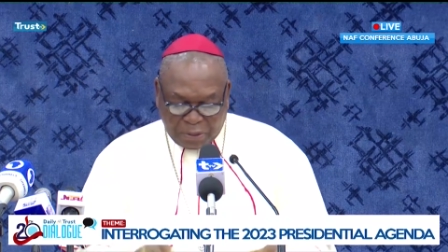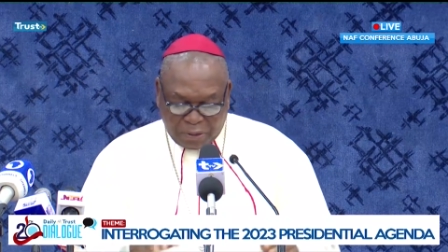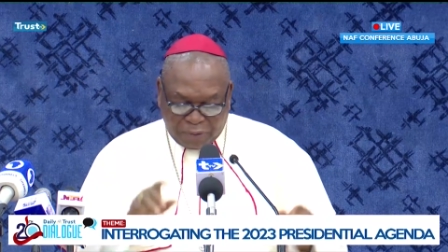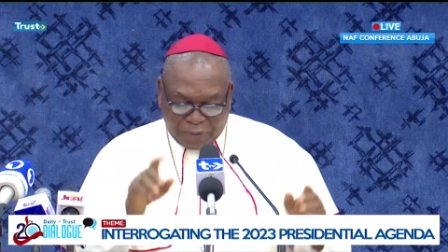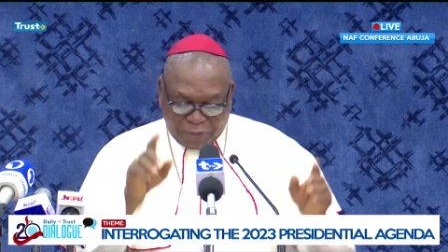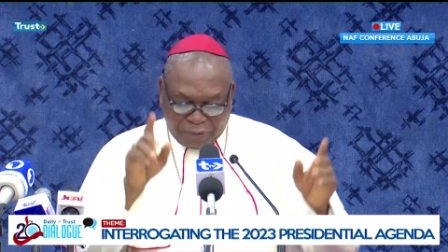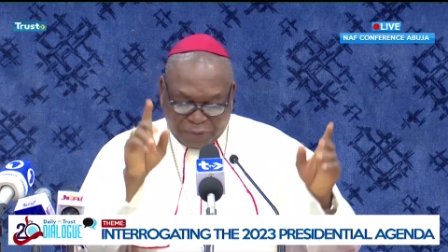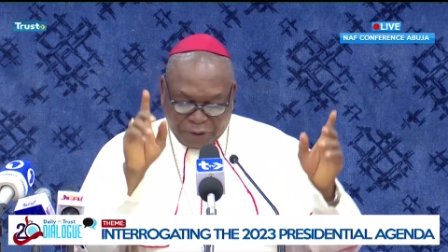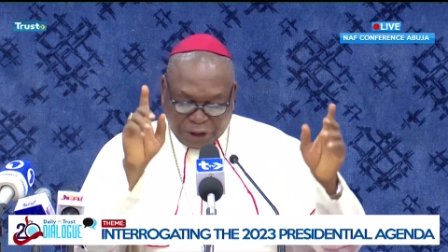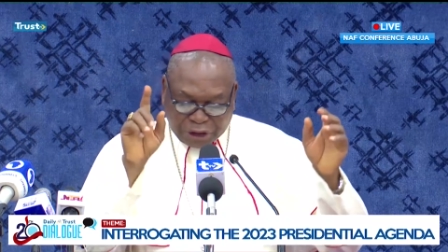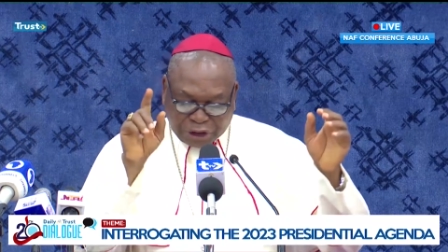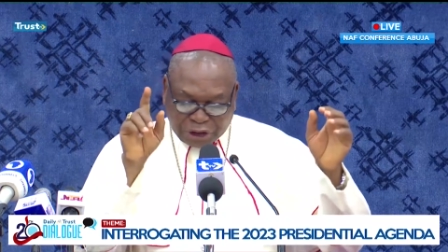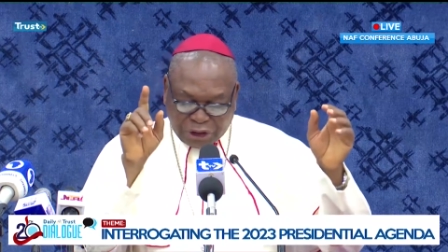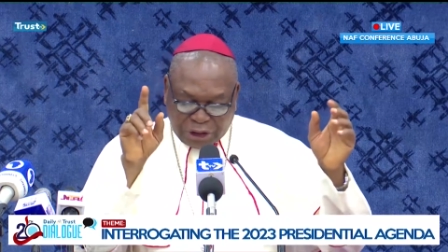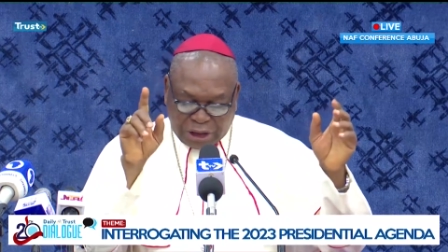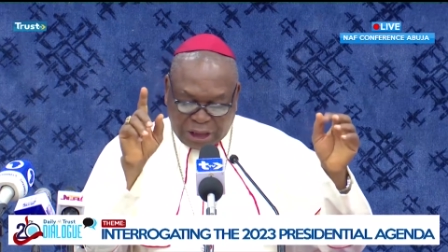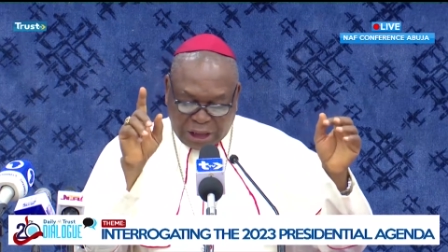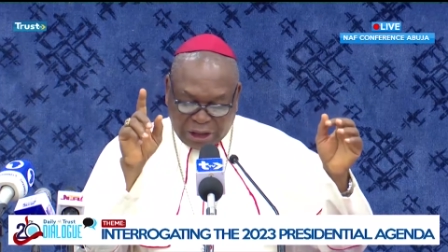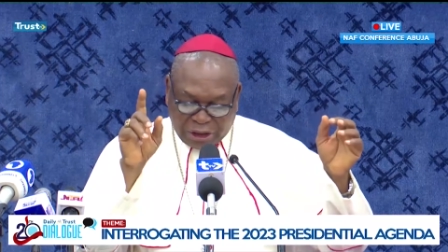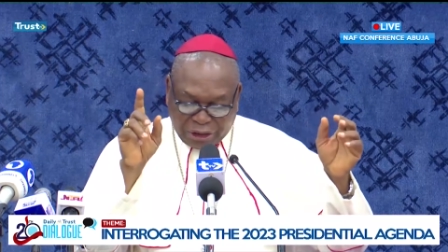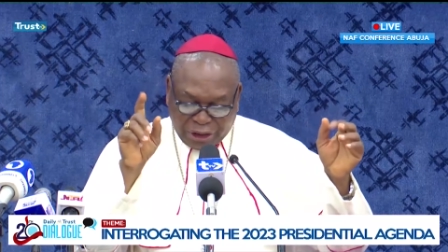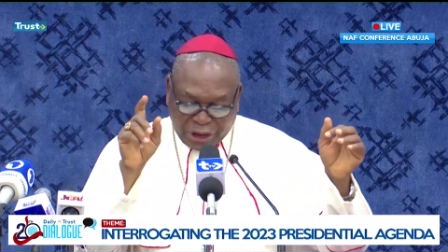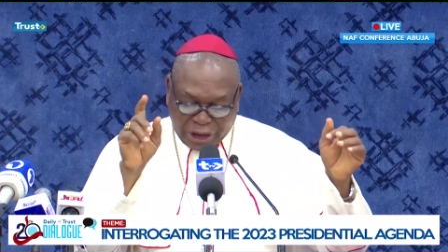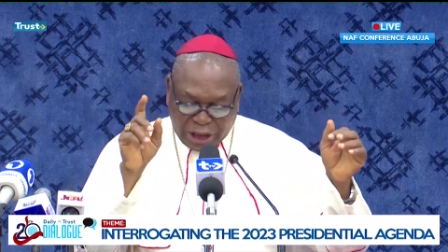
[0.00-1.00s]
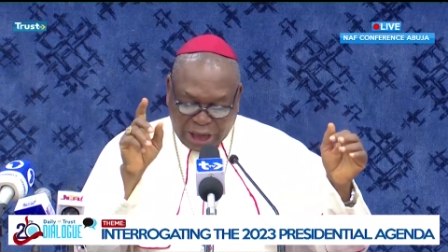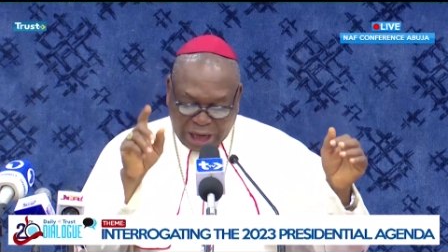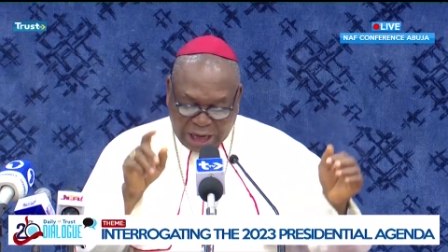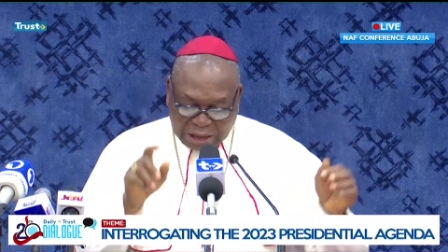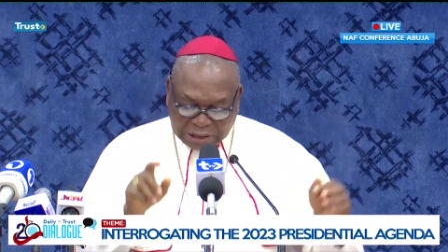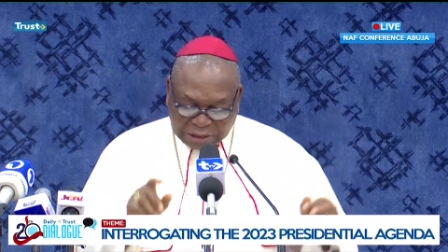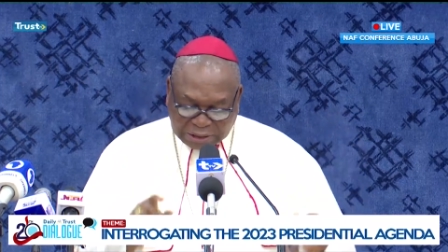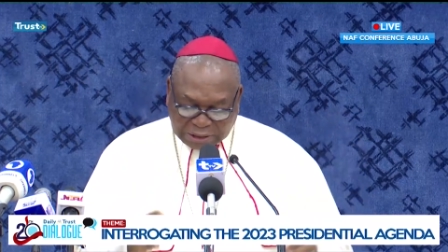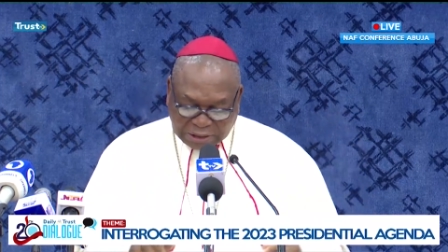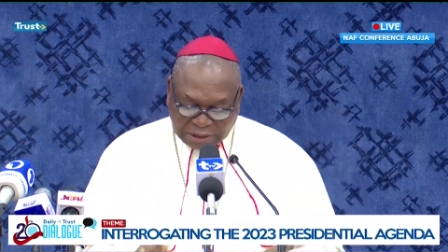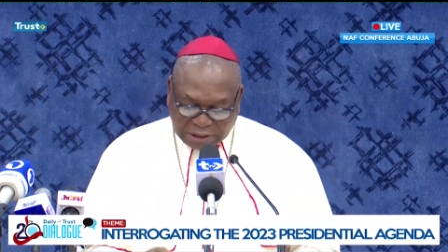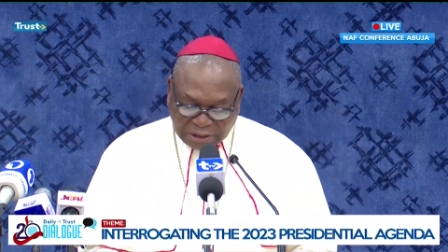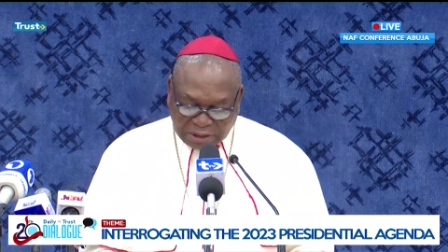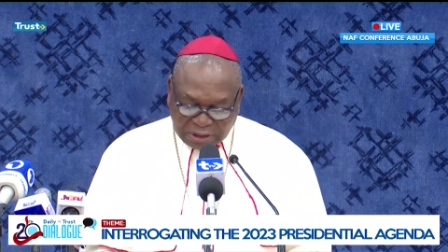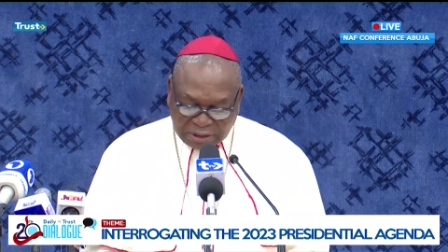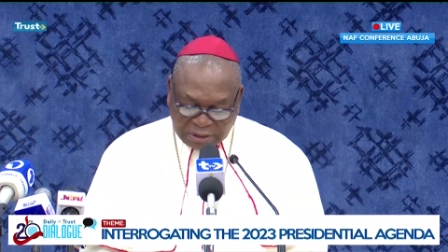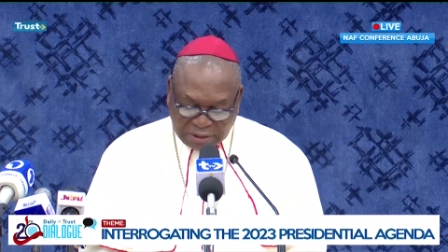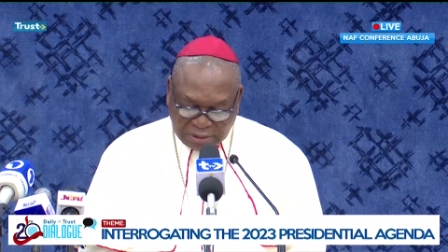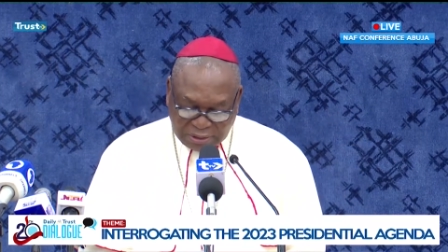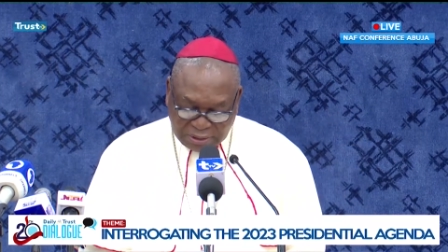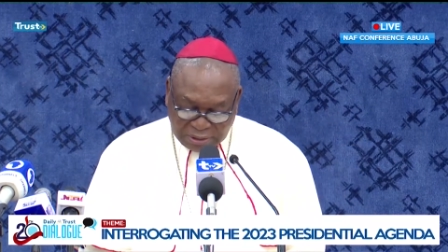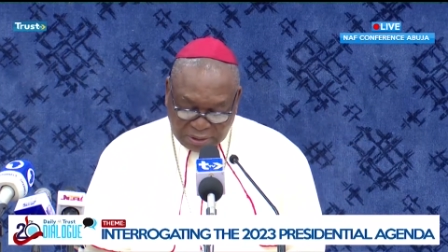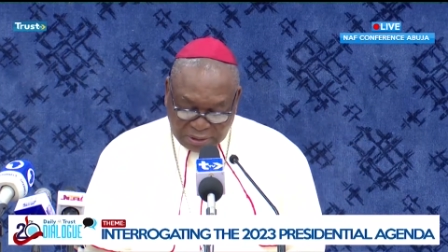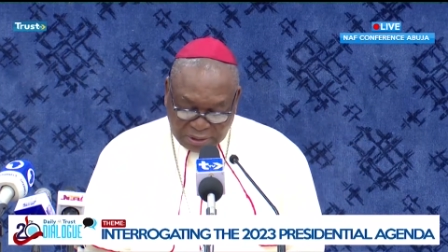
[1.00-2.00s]
Let our usual
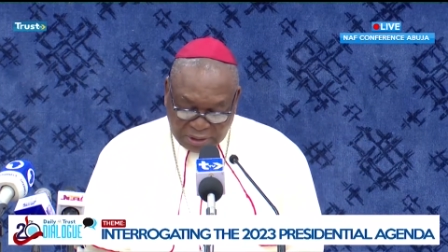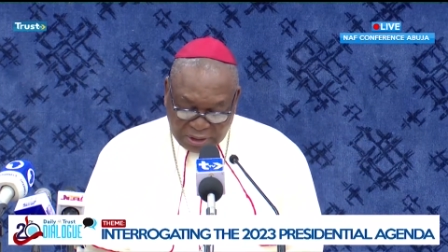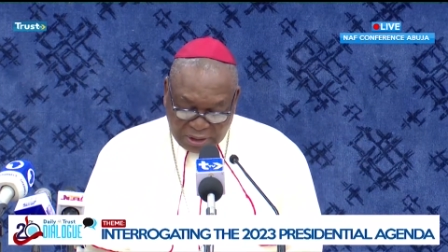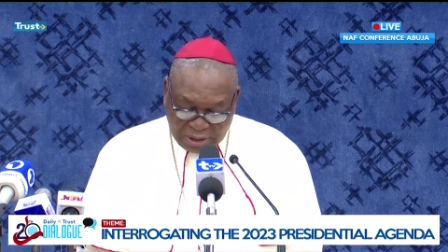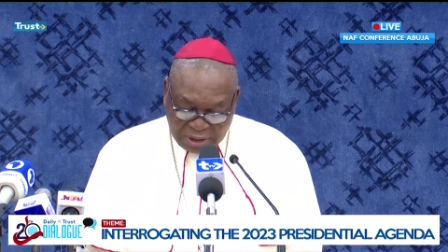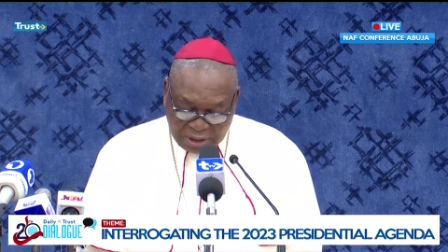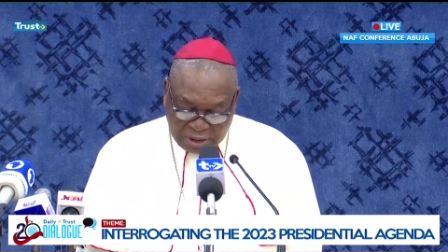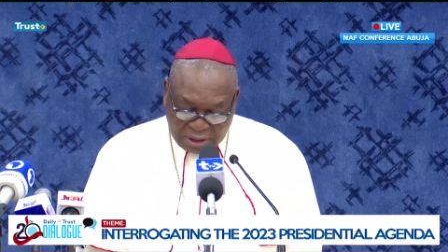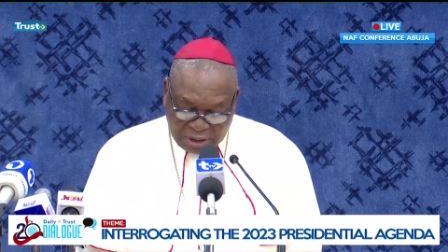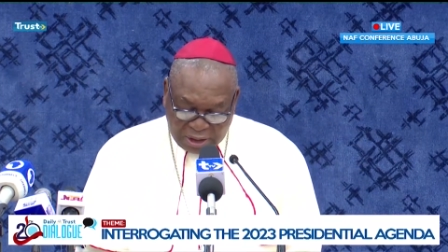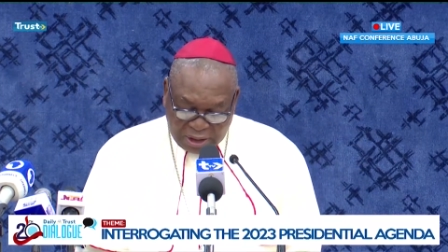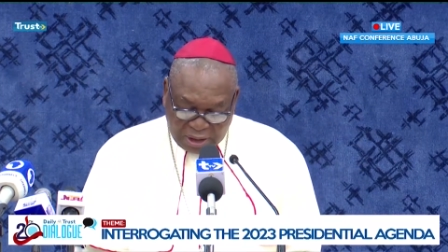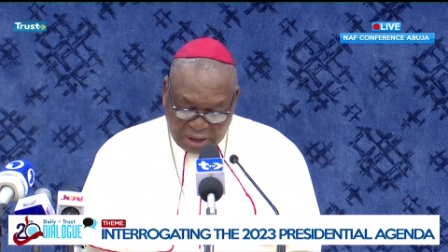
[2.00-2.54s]
professional